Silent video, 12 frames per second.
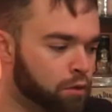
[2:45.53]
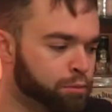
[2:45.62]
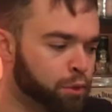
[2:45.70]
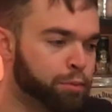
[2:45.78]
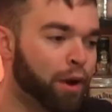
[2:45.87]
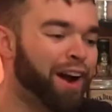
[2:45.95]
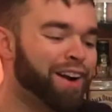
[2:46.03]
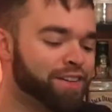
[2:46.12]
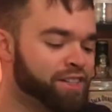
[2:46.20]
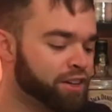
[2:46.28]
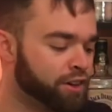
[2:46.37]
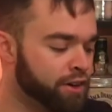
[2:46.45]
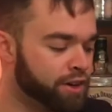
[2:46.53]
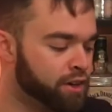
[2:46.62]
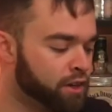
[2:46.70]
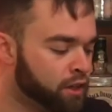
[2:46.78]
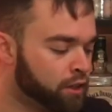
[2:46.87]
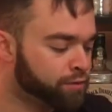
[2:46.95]
proprietary
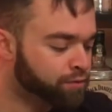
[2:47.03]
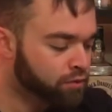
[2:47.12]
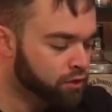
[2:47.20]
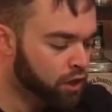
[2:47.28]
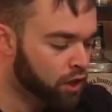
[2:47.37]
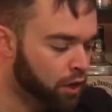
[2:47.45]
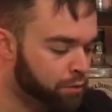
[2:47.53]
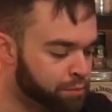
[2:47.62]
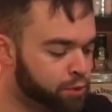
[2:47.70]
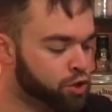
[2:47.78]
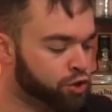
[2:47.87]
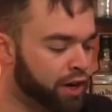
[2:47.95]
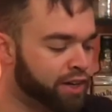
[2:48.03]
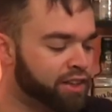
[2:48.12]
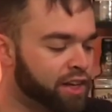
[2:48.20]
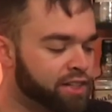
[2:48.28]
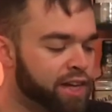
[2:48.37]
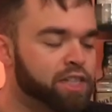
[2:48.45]
strain
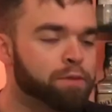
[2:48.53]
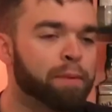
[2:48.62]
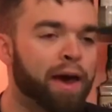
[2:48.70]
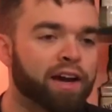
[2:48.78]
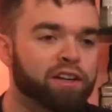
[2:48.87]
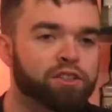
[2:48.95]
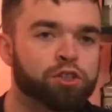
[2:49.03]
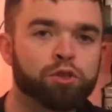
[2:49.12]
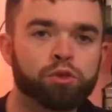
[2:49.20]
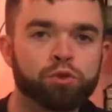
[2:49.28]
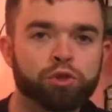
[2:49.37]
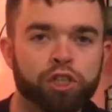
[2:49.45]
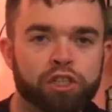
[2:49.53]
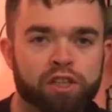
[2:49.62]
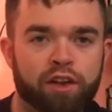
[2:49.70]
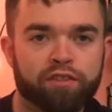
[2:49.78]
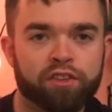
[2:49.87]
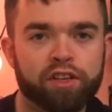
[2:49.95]
that dates back to just
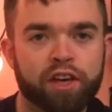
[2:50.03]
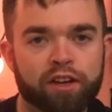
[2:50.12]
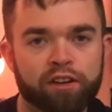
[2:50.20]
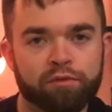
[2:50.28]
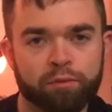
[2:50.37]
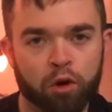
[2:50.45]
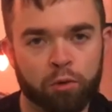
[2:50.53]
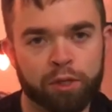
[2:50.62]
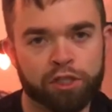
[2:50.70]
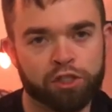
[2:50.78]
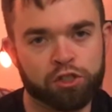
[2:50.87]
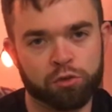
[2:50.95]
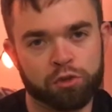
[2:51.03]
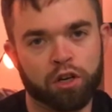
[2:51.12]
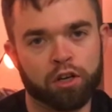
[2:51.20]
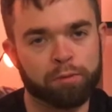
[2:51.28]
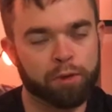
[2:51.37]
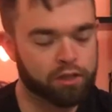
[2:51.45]
after the end of Prohibition. So we're
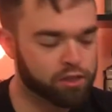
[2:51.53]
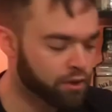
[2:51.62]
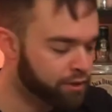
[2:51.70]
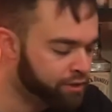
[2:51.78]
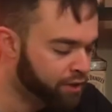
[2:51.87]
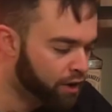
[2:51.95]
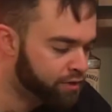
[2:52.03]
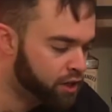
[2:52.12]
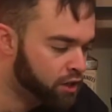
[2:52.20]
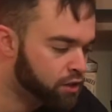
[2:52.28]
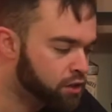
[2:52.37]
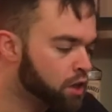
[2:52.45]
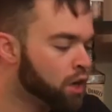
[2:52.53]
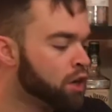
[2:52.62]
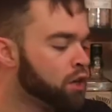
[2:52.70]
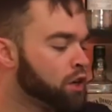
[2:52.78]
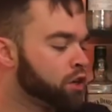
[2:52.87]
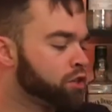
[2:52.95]
talking about 75 years
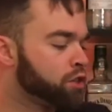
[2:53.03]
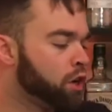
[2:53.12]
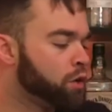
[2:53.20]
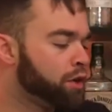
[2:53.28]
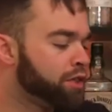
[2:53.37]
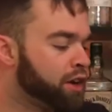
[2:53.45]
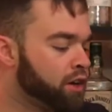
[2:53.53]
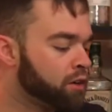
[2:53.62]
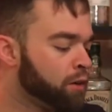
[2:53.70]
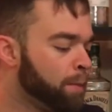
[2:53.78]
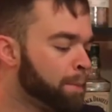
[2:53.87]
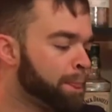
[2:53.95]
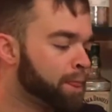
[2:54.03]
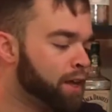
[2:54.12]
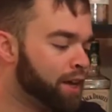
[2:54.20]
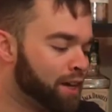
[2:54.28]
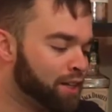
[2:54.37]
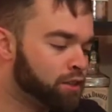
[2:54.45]
or so in there.
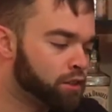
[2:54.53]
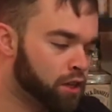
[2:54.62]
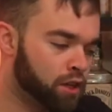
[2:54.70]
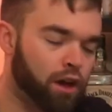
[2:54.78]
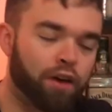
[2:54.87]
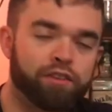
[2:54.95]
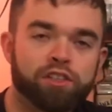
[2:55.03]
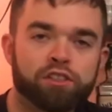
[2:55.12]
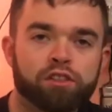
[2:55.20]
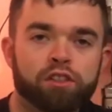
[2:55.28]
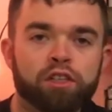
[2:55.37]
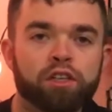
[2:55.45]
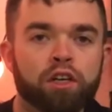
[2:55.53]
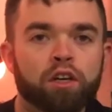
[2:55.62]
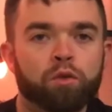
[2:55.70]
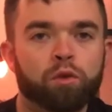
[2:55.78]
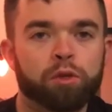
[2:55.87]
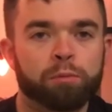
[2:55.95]
And obviously,
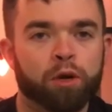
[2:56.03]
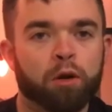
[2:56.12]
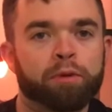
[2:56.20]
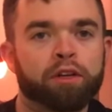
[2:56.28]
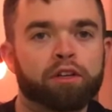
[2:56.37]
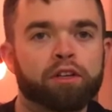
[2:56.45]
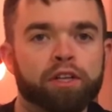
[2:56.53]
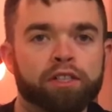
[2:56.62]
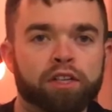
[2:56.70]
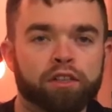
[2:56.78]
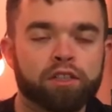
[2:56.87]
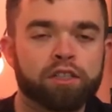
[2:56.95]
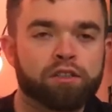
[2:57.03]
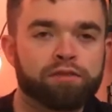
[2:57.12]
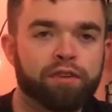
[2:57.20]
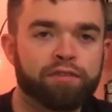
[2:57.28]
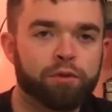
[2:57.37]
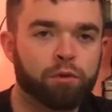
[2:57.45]
with bourbon, it's at least
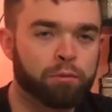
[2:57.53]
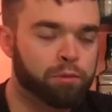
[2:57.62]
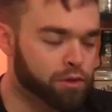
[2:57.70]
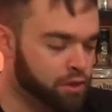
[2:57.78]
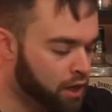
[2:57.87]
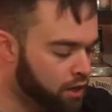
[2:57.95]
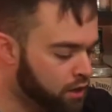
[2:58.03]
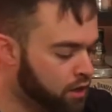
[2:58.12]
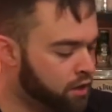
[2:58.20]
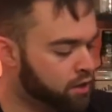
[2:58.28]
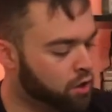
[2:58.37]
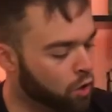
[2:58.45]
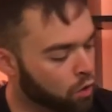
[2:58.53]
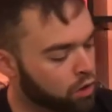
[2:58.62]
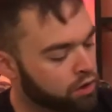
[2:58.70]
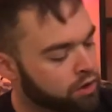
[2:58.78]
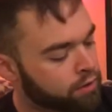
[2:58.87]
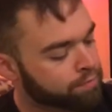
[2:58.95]
51%
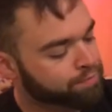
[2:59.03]
corn.